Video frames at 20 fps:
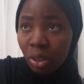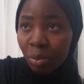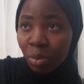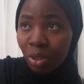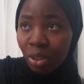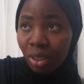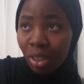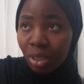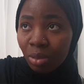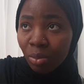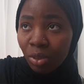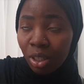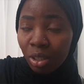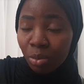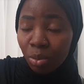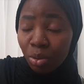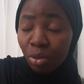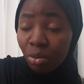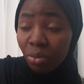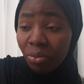I'm going to try as much as
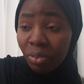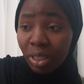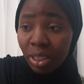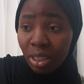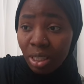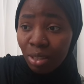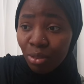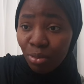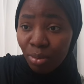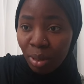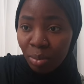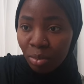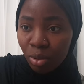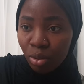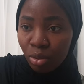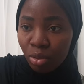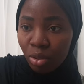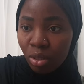possible to fit into my box.